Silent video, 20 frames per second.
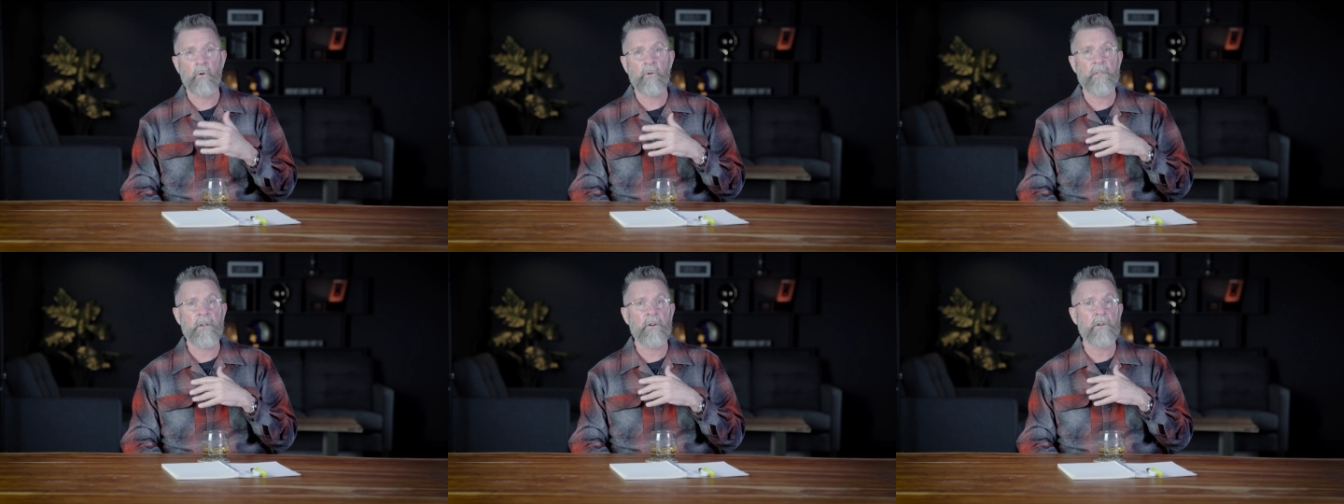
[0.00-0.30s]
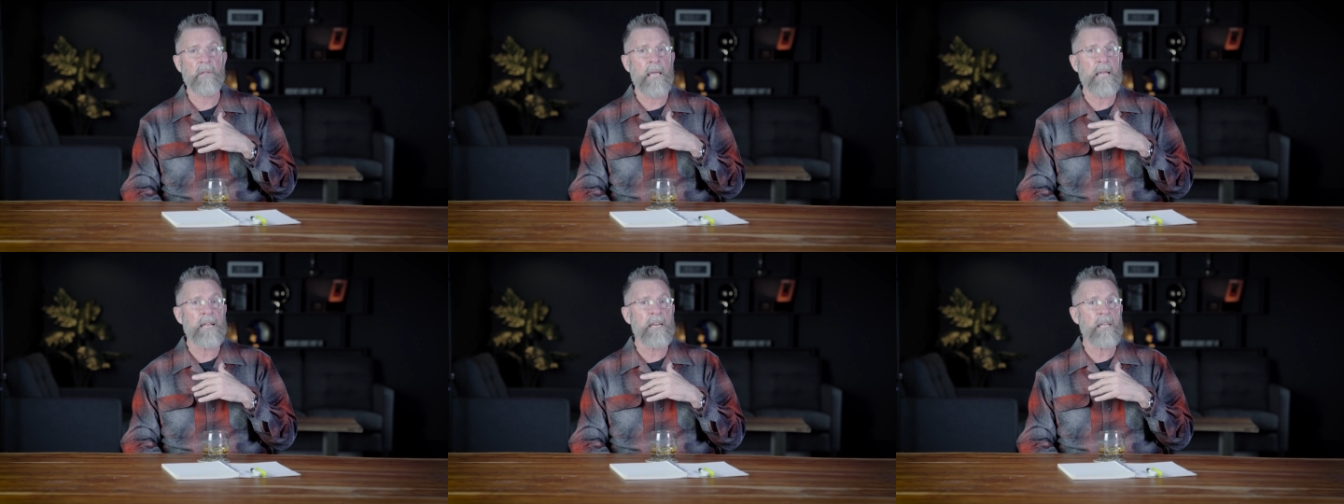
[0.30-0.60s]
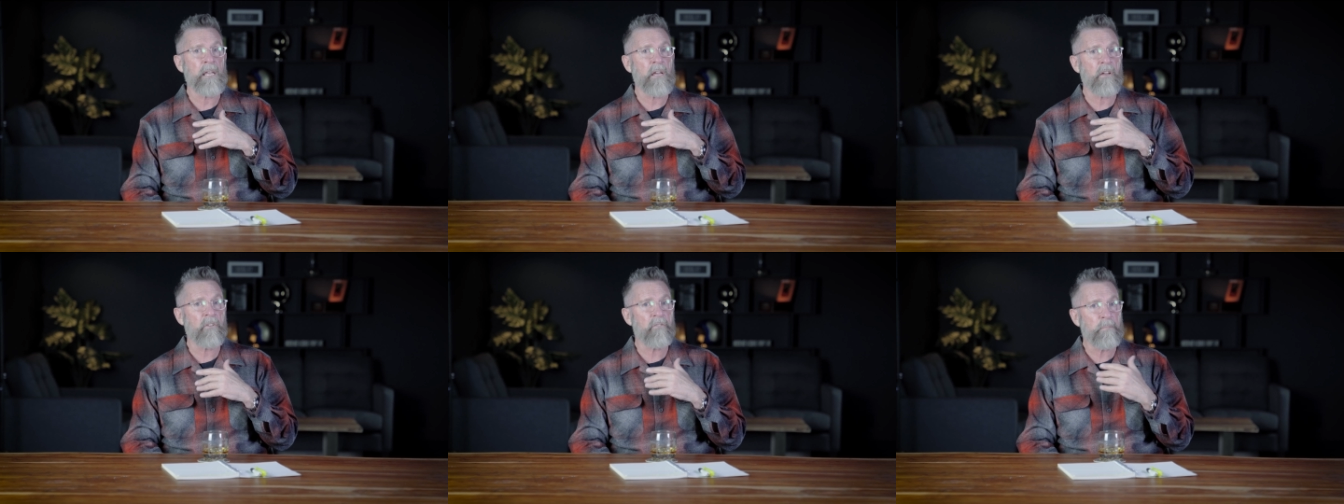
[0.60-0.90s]
or they're
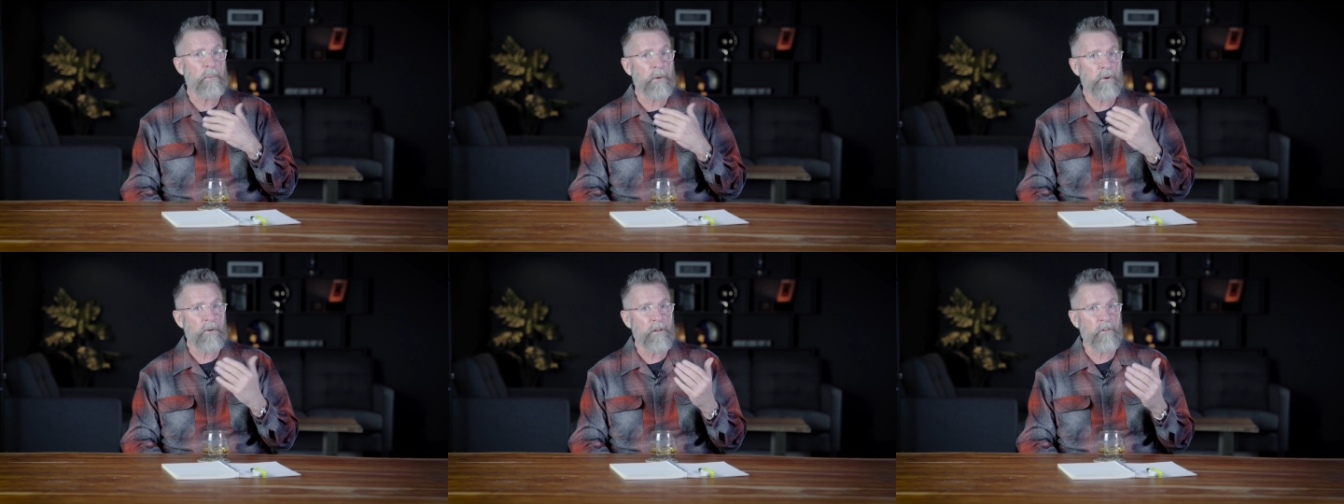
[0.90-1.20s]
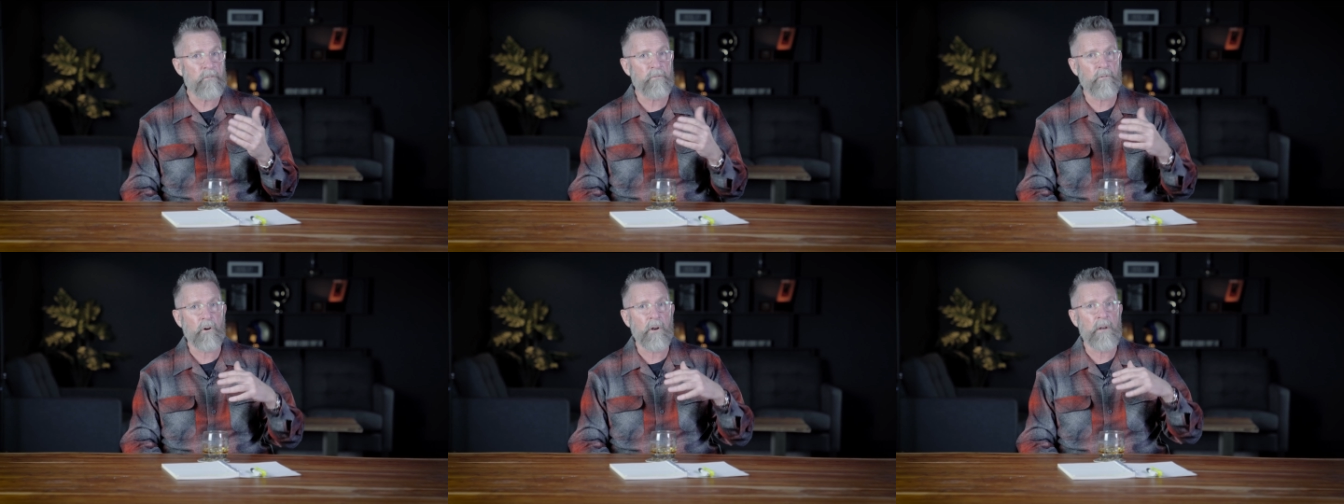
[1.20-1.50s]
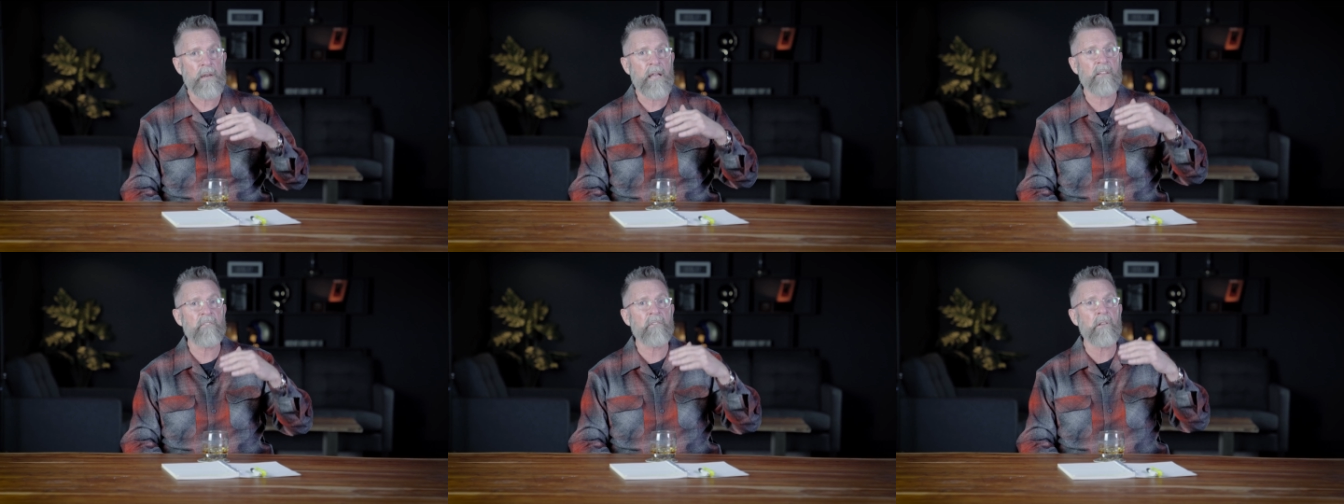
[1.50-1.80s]
gaining experience for
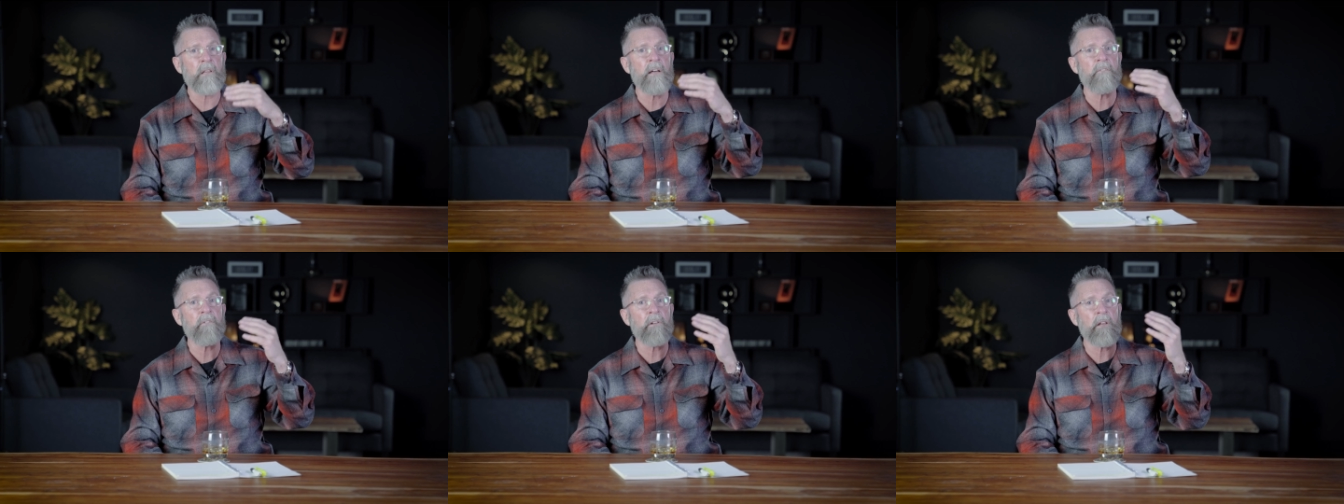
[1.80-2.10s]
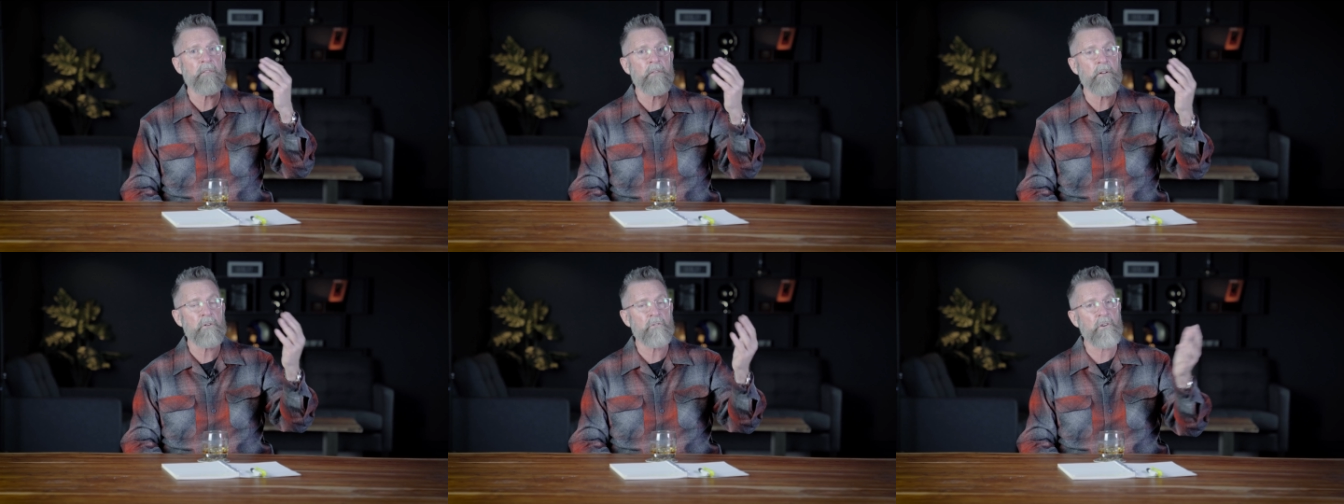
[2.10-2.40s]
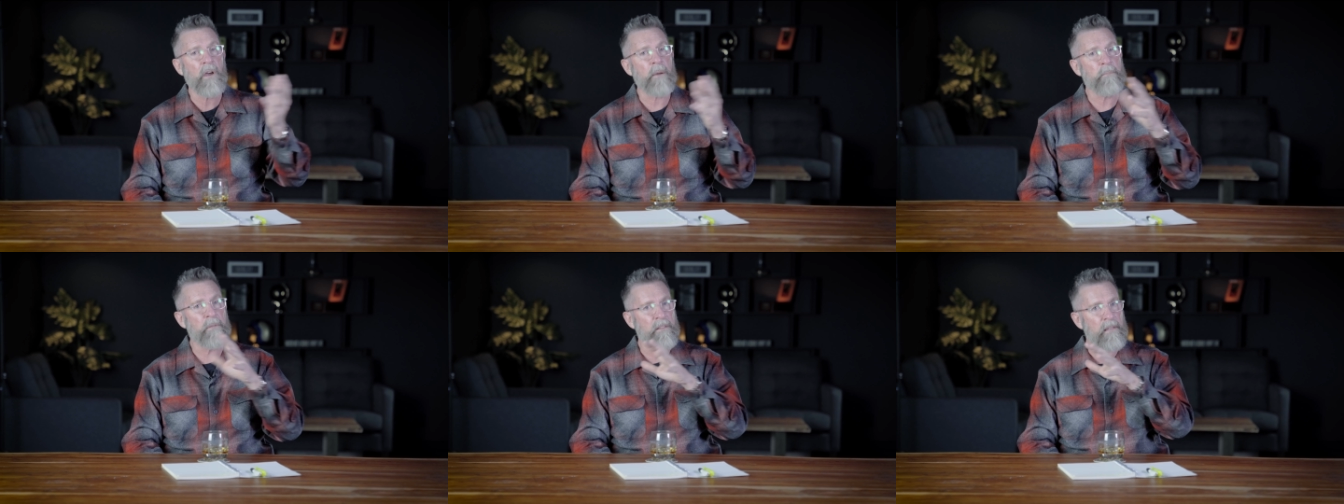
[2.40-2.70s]
a next level in their
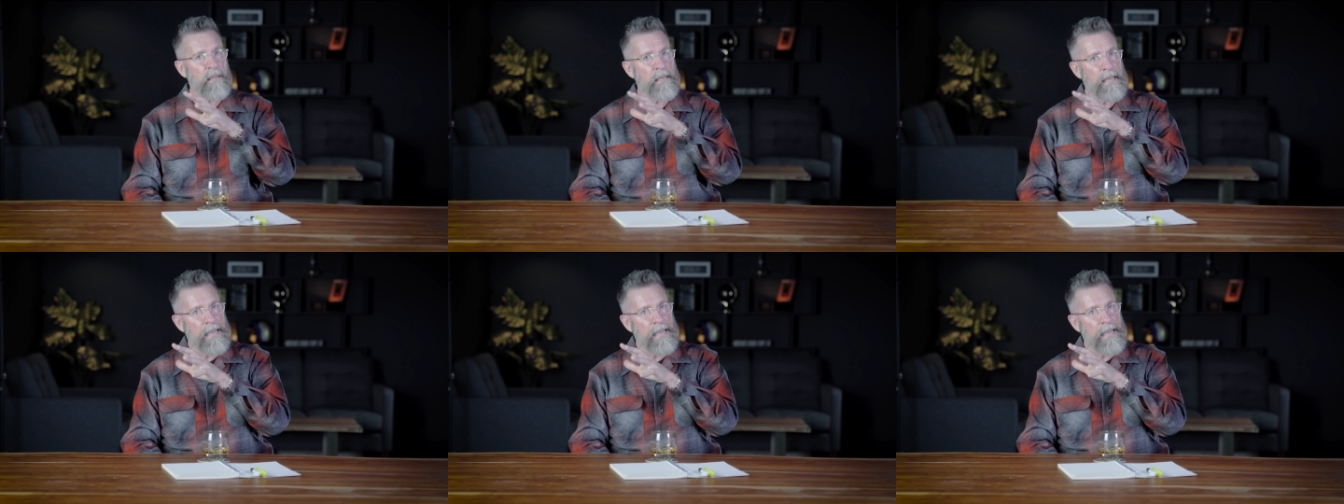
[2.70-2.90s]
job that they